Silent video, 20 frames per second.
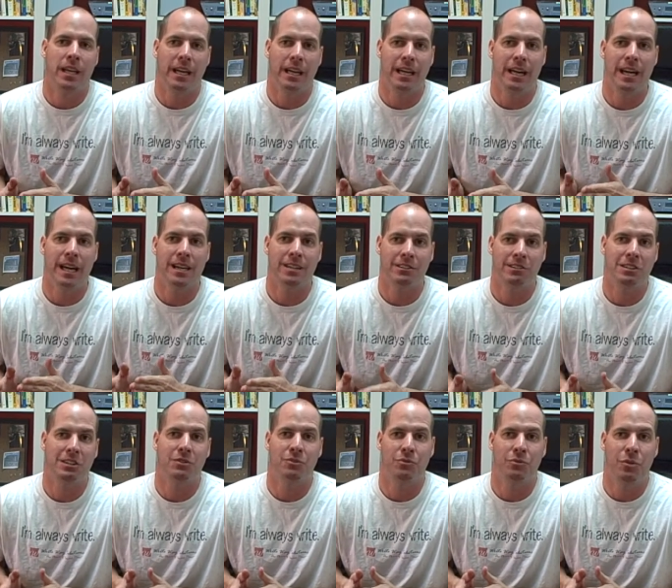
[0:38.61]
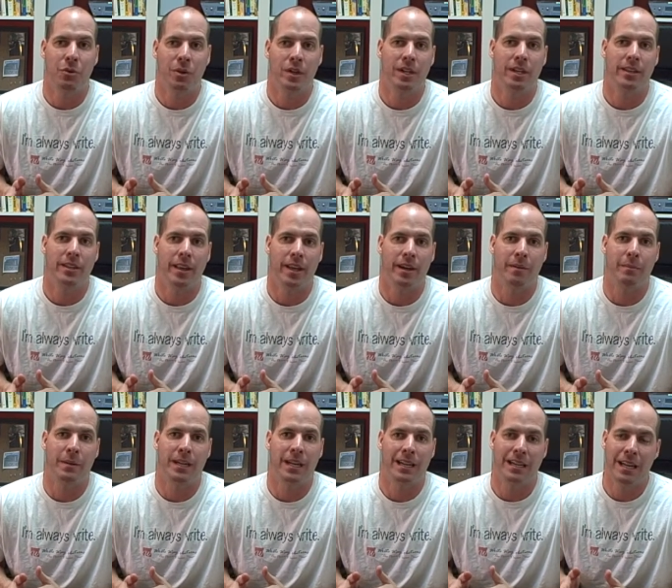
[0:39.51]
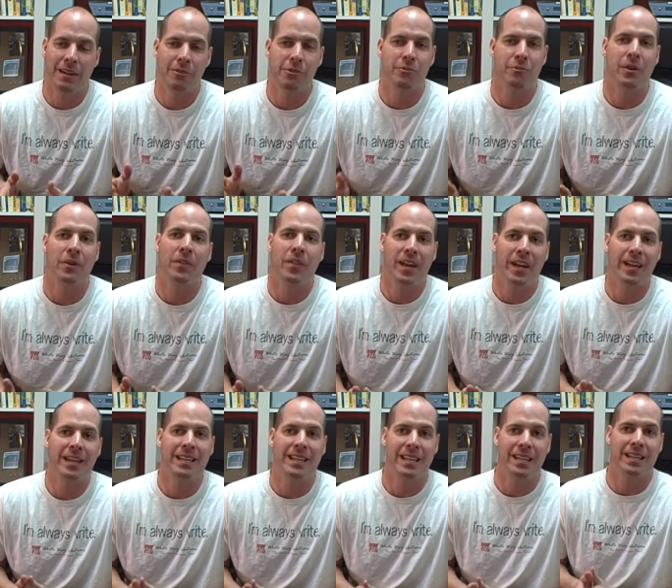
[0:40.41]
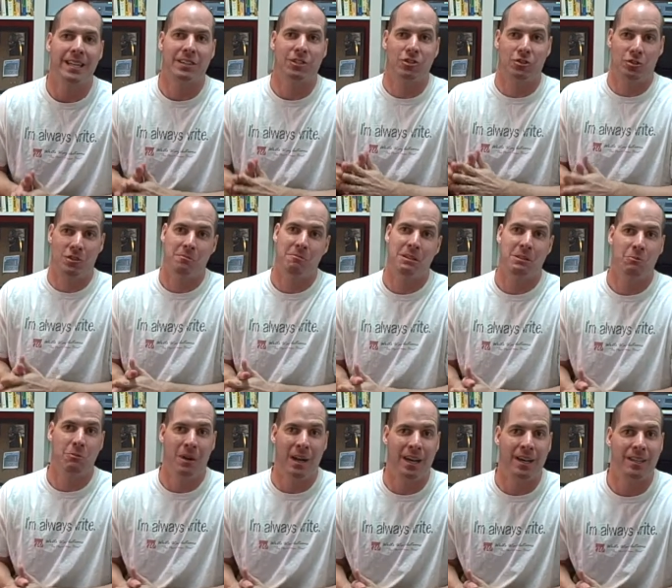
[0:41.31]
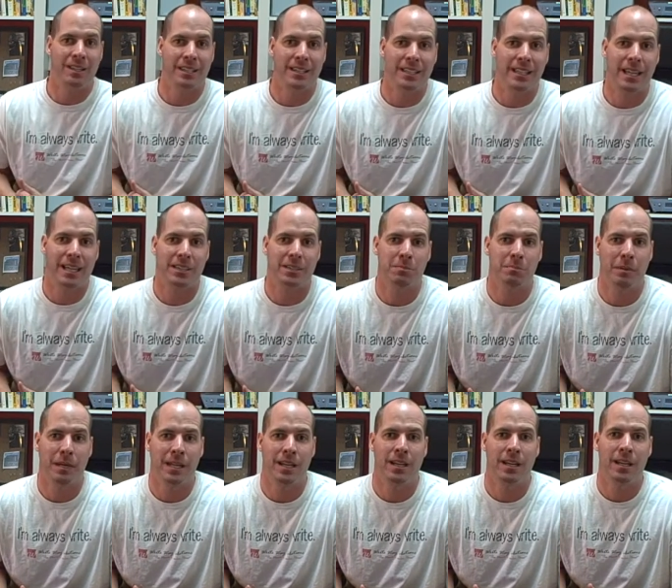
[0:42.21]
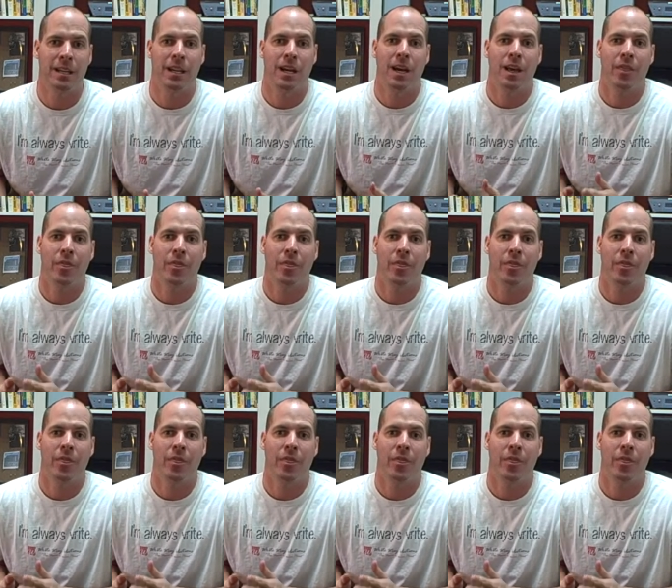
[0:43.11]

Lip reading: and I actually avoided them, and I never felt that I did extremely well in tests, but